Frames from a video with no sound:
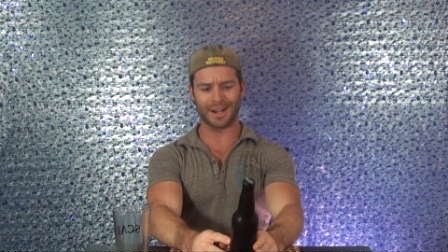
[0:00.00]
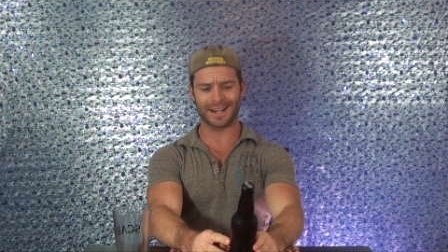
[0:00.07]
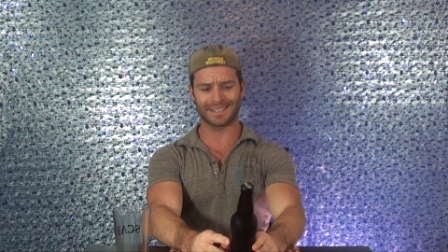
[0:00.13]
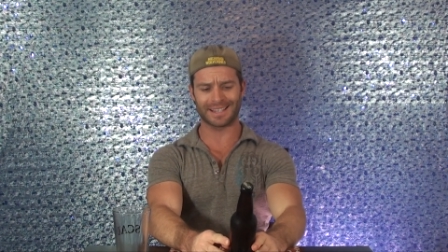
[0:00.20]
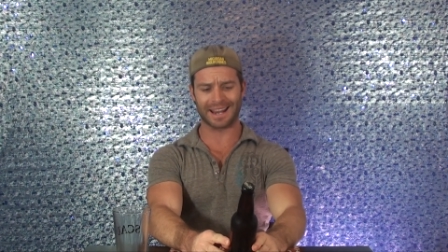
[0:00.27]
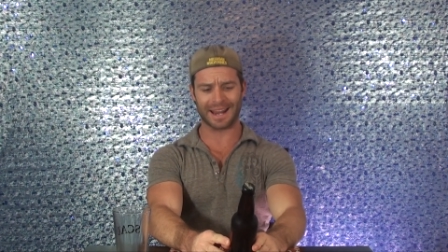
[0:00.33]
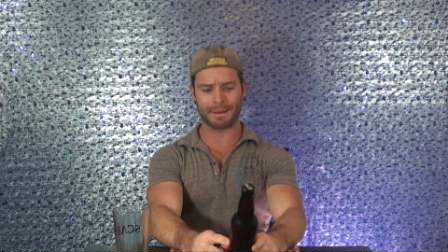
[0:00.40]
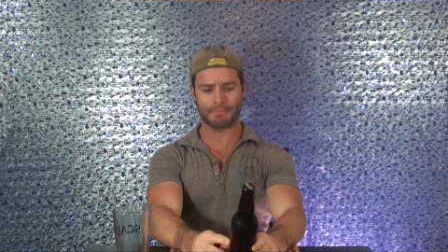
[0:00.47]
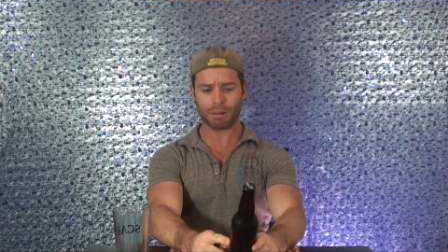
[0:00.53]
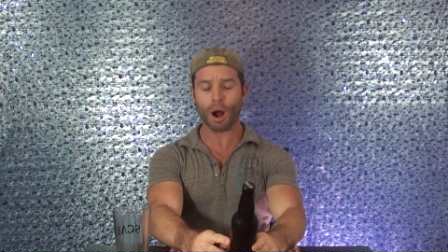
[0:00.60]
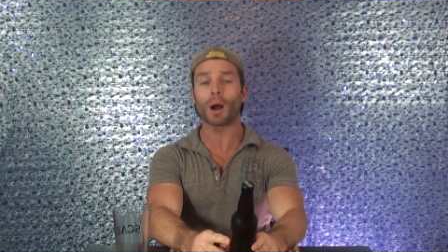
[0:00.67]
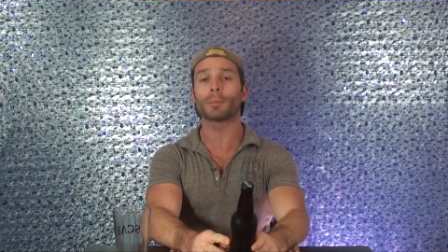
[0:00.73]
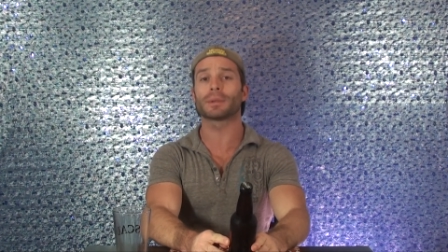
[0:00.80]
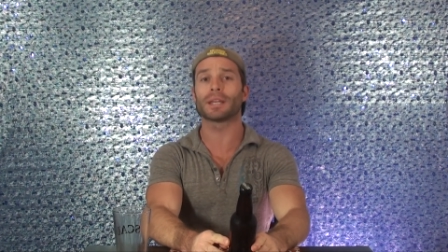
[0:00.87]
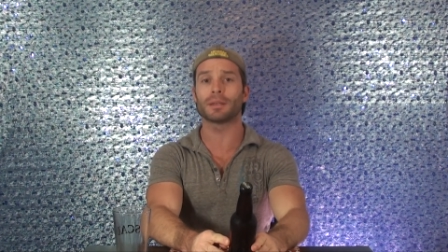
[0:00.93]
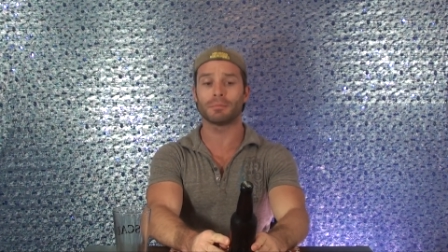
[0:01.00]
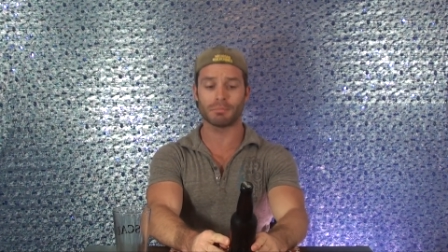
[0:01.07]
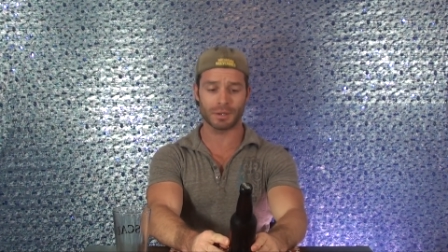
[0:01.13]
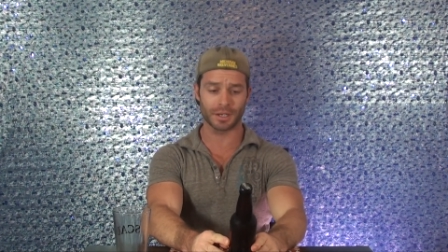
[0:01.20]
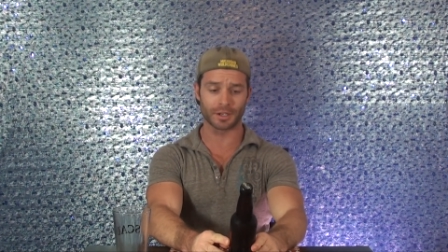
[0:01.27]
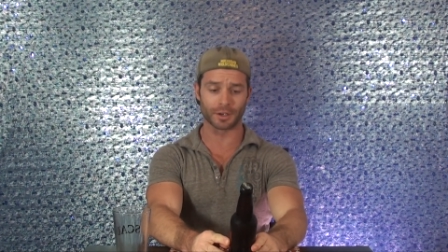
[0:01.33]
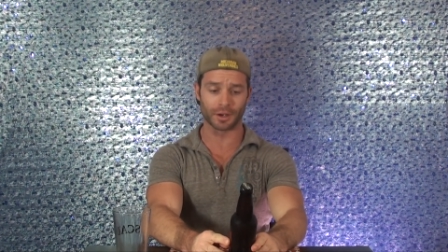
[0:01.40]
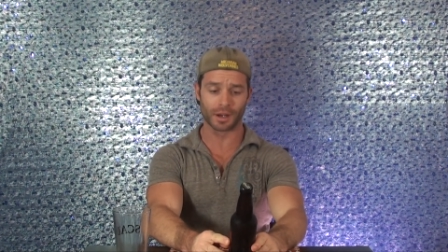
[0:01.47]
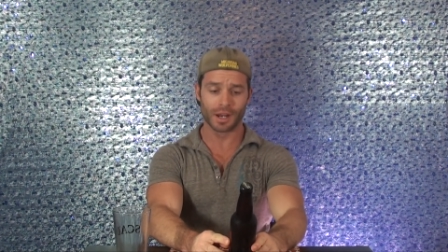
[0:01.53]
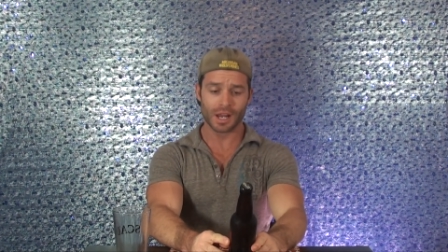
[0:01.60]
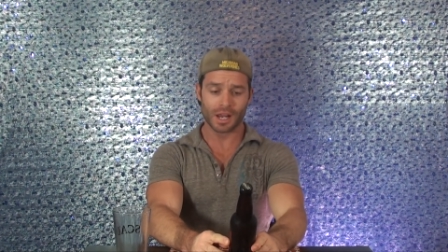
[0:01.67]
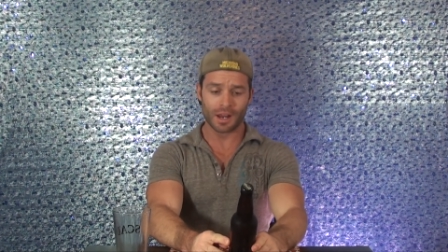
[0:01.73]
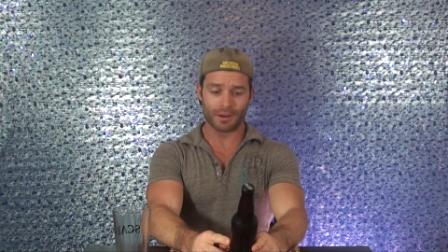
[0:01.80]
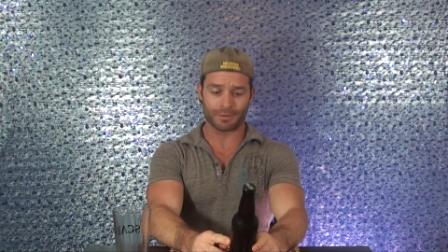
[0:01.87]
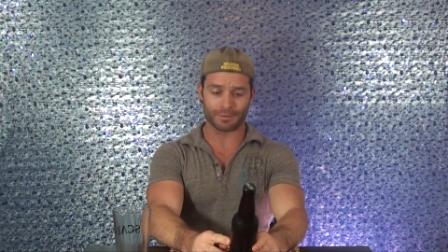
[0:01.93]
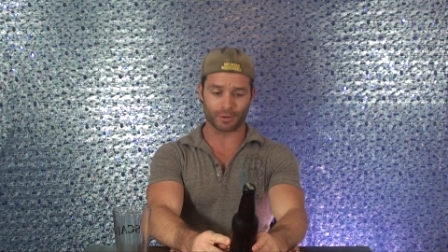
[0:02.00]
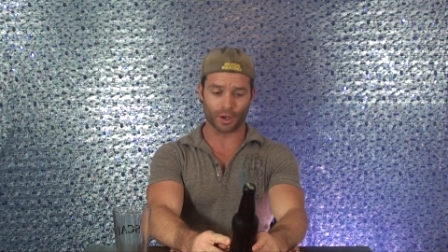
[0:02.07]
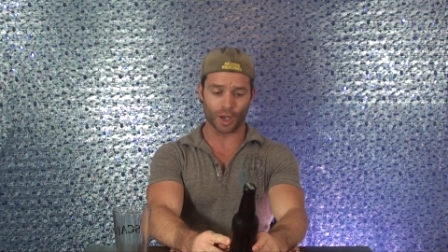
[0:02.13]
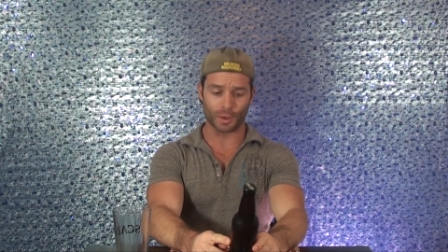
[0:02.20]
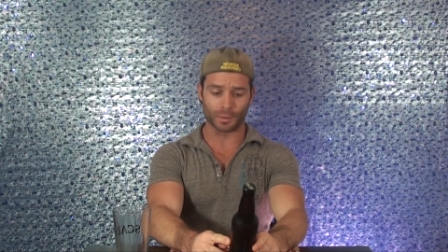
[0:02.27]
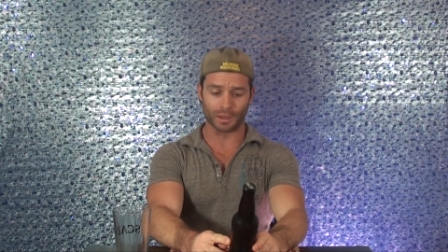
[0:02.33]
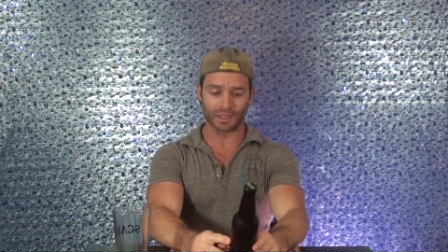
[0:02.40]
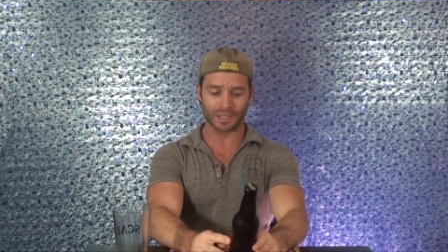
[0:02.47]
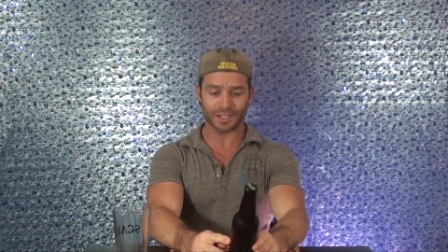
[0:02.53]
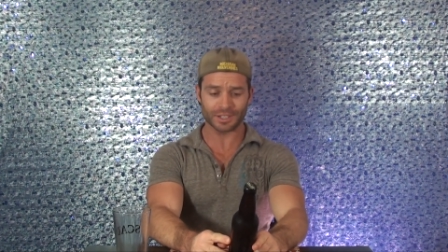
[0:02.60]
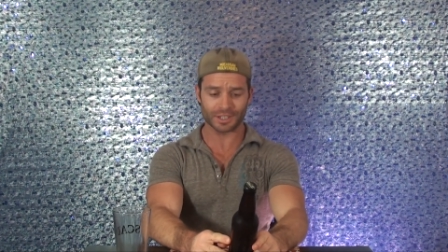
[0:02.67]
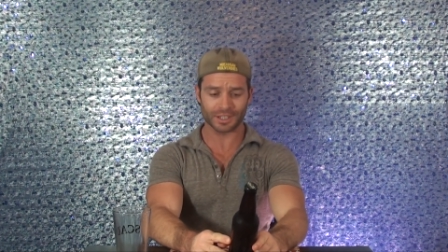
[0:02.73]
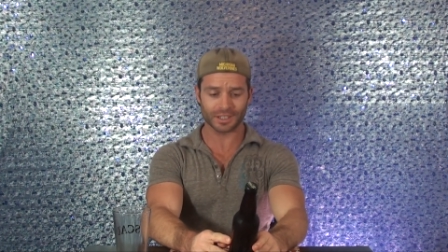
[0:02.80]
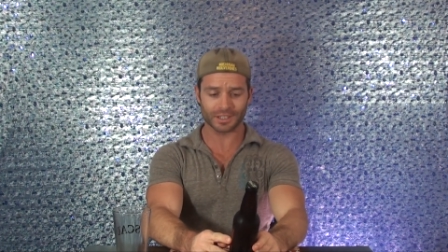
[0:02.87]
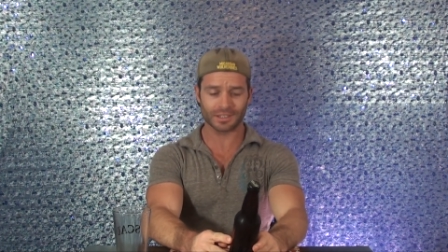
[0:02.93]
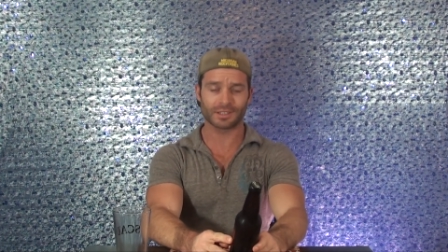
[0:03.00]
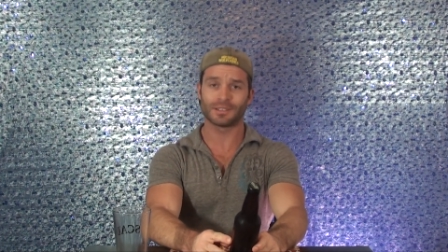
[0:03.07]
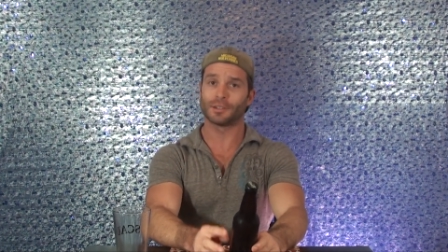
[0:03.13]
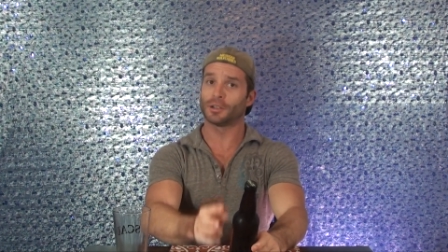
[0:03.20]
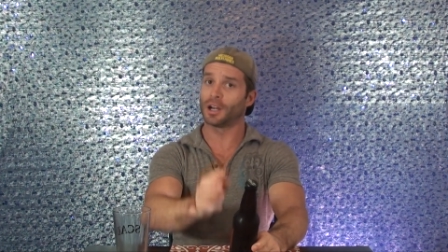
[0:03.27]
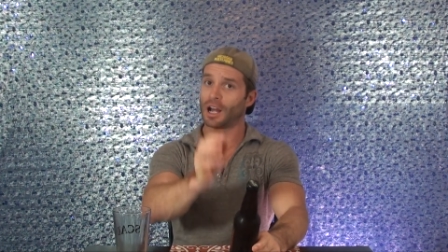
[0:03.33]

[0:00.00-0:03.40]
It is a pumpkin beer from Elysian.